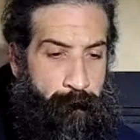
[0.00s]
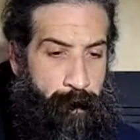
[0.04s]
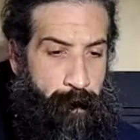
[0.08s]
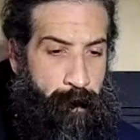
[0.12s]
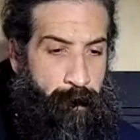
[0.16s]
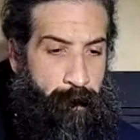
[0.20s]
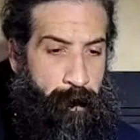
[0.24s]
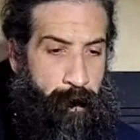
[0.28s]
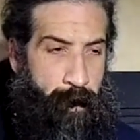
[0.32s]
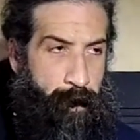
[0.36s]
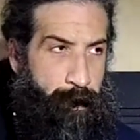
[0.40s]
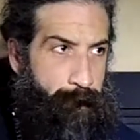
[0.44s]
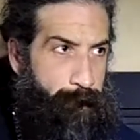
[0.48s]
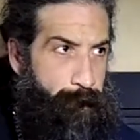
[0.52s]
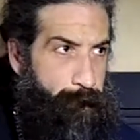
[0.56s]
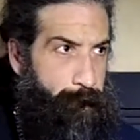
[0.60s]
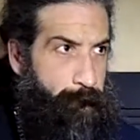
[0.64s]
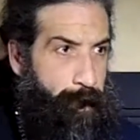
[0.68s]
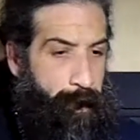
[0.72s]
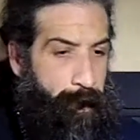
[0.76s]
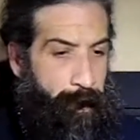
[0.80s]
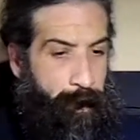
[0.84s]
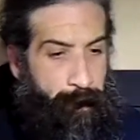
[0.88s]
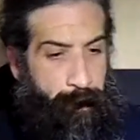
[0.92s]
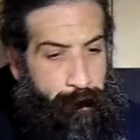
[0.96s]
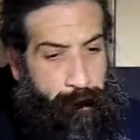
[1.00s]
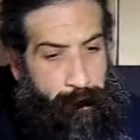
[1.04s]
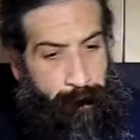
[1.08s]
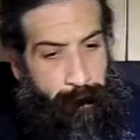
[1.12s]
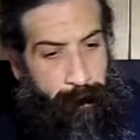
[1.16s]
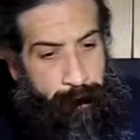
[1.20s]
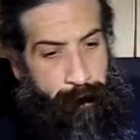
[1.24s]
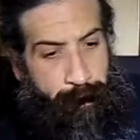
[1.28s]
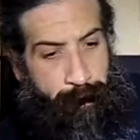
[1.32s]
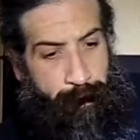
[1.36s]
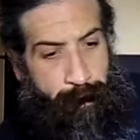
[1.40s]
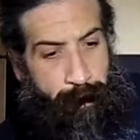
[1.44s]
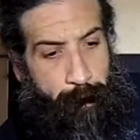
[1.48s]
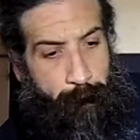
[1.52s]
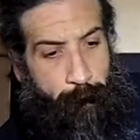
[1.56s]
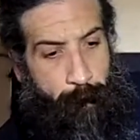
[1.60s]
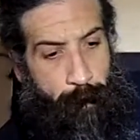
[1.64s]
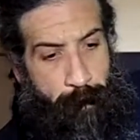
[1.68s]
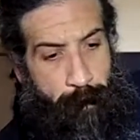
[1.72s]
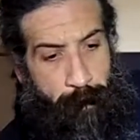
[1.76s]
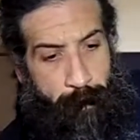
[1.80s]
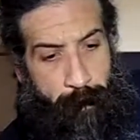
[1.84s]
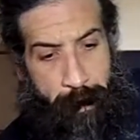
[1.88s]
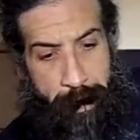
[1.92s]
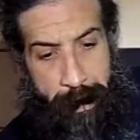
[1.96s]
Video entry
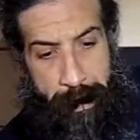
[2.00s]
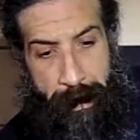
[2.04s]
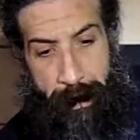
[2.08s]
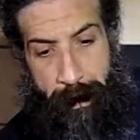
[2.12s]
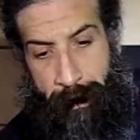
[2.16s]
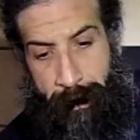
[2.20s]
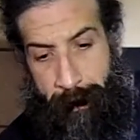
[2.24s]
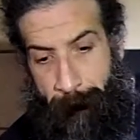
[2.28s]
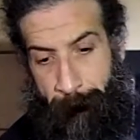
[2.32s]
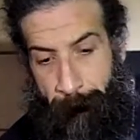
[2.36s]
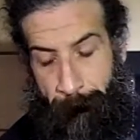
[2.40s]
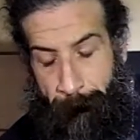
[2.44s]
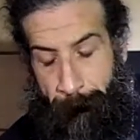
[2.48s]
number 3.